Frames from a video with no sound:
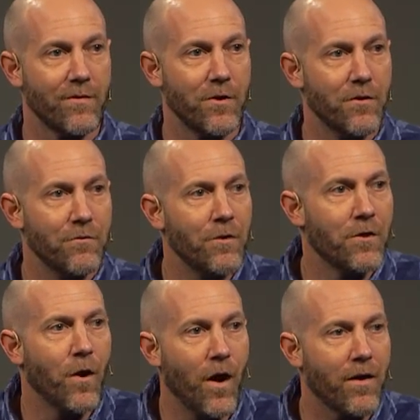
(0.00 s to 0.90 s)
You
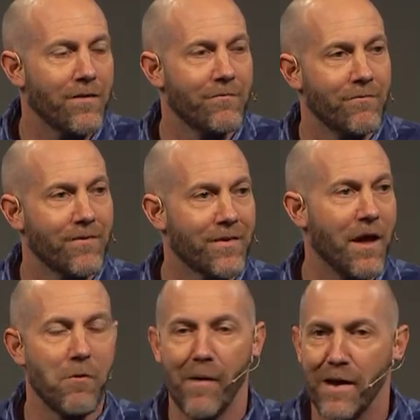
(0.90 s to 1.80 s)
know how it kind of
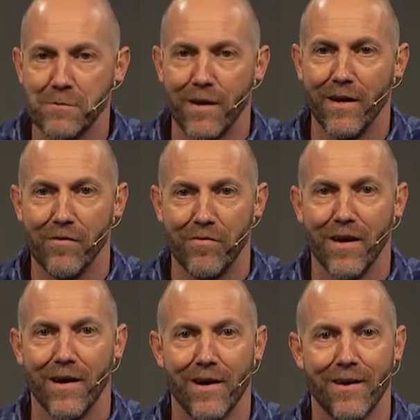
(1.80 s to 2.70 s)
reminds me of,
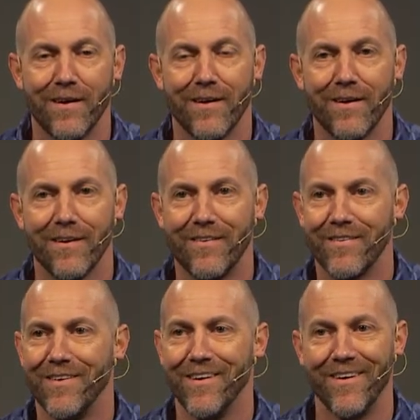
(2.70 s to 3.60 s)

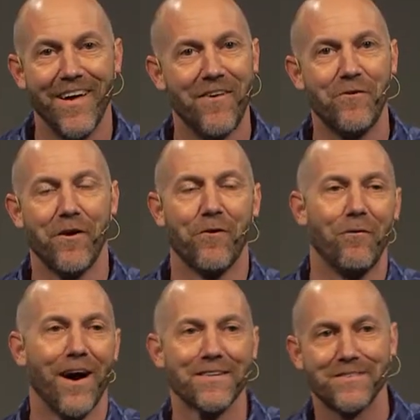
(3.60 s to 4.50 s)
if you ever
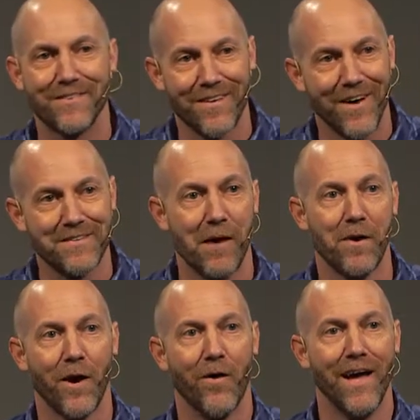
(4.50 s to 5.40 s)
watched a long time
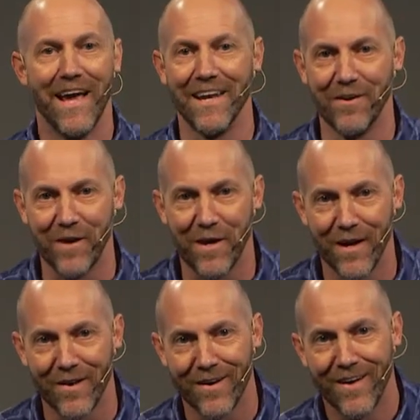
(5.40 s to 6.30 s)
ago, In Living
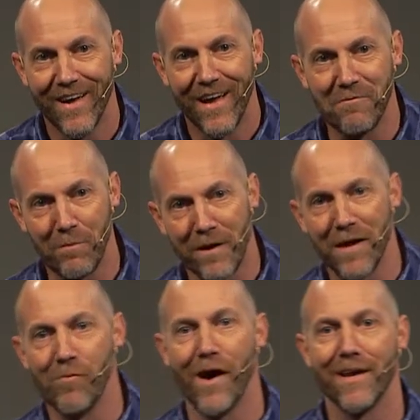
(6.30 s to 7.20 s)
Color, you remember
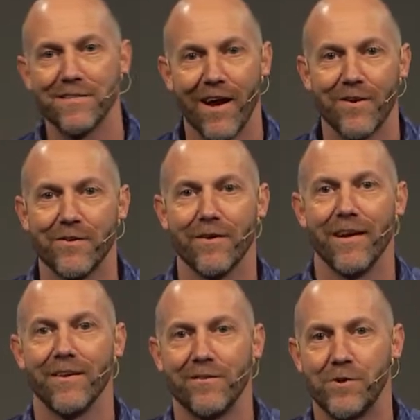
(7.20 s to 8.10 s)
Kim Wayans' character,
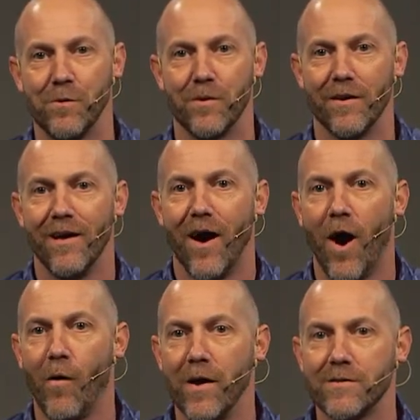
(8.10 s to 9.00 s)
and she would
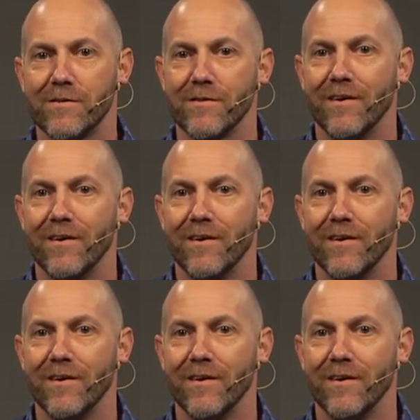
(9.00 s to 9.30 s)
always